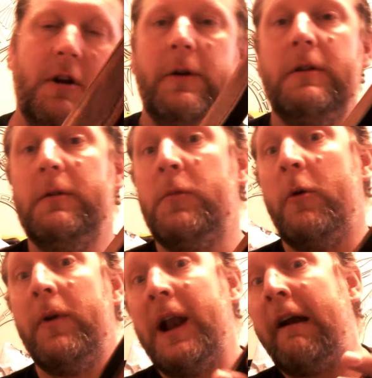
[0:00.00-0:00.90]
growing
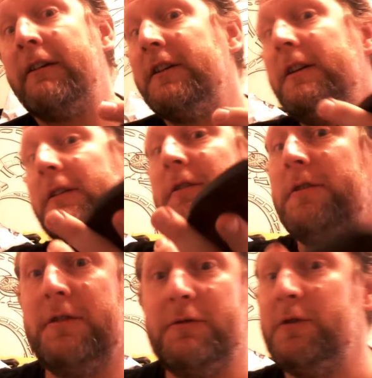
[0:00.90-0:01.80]
popularity.
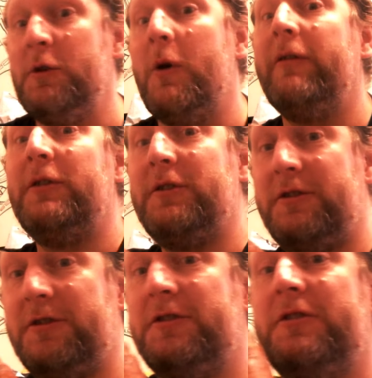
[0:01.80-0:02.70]
There's, there's a few
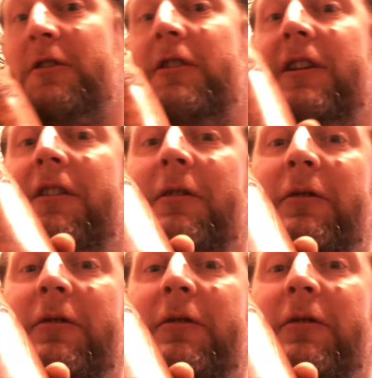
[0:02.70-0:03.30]
others just starting up